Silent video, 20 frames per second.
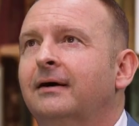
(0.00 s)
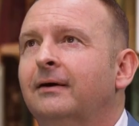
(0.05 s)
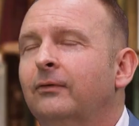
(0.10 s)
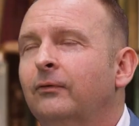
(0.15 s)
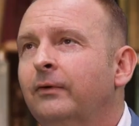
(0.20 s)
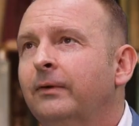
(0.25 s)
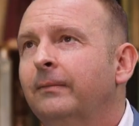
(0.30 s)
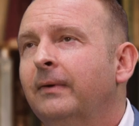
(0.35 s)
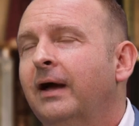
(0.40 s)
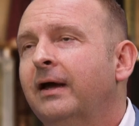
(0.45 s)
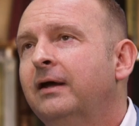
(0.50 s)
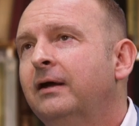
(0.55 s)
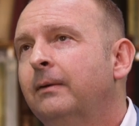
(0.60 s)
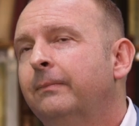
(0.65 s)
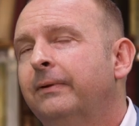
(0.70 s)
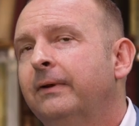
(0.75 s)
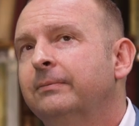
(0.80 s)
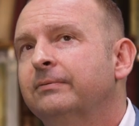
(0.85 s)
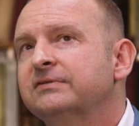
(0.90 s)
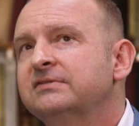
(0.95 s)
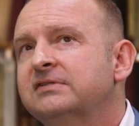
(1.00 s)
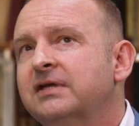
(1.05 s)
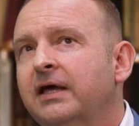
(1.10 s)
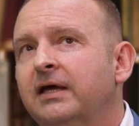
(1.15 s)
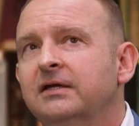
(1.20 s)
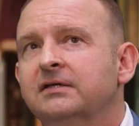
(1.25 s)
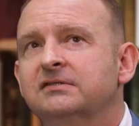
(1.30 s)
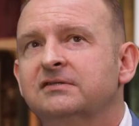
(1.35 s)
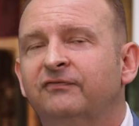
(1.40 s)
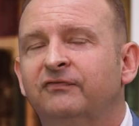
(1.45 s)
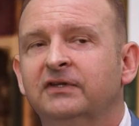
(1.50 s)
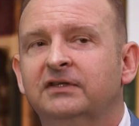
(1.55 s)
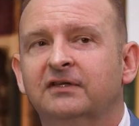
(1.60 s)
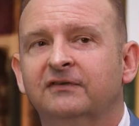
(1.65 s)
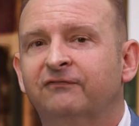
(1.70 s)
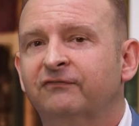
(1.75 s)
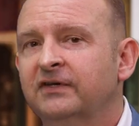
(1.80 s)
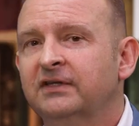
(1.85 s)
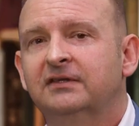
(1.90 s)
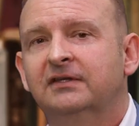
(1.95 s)
when I hear people say it's
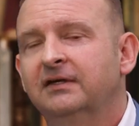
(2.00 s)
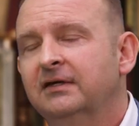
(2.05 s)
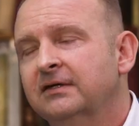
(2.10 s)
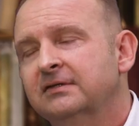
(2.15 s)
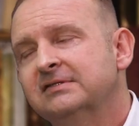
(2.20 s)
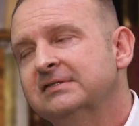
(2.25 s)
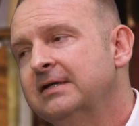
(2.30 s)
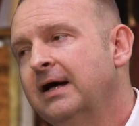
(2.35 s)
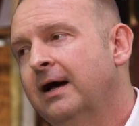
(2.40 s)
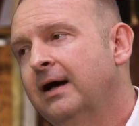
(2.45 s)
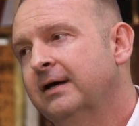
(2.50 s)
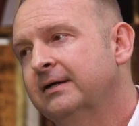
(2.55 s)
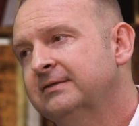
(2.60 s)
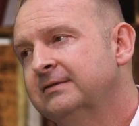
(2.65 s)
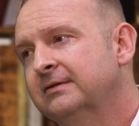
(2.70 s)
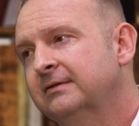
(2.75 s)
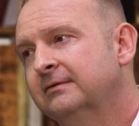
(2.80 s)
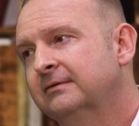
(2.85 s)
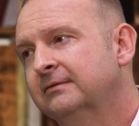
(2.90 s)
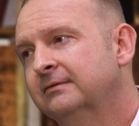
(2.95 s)
50-50, it's not.